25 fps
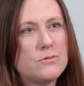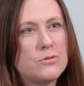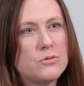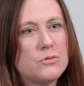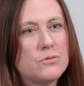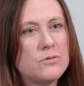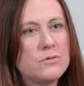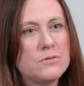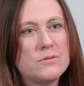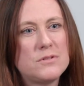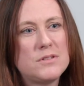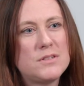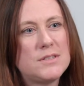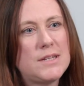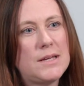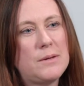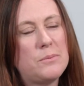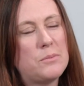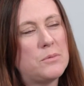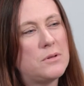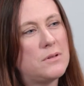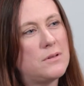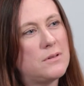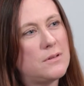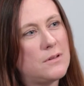or
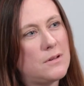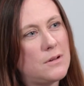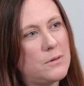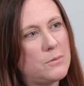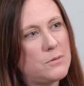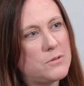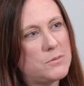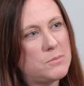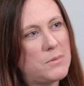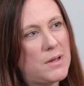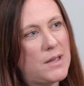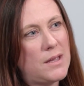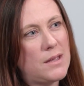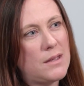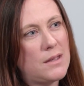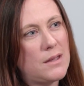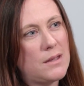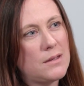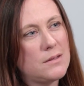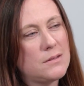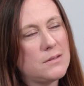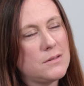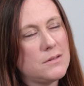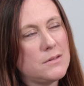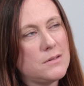statement that I was
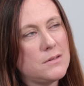making.